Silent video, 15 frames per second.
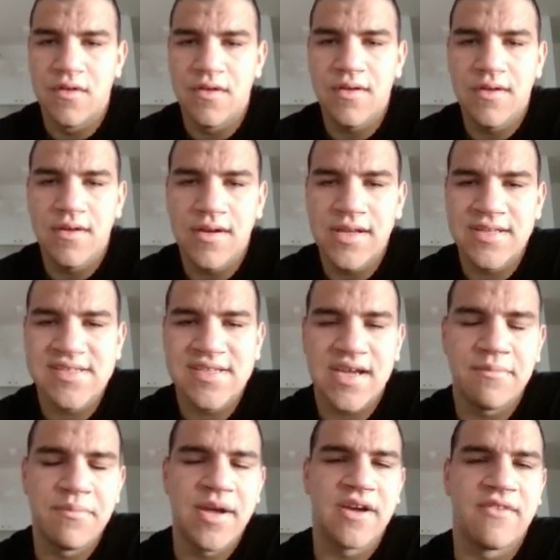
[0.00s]
Let's
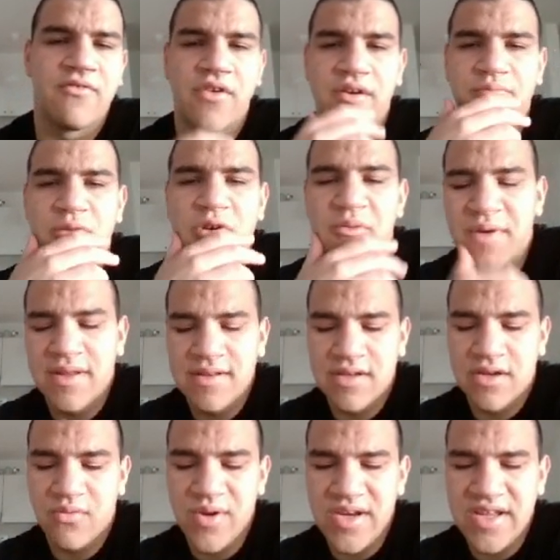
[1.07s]
come back for a
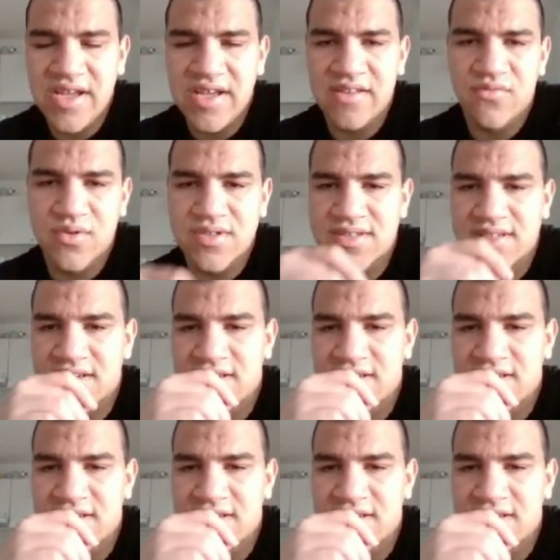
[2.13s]
moment. Queen e8 was